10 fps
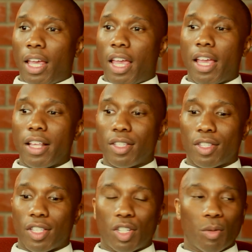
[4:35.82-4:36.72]
His
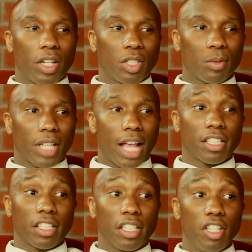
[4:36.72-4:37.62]
situation was
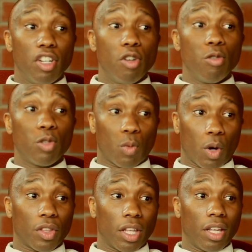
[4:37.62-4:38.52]
actually newsworthy.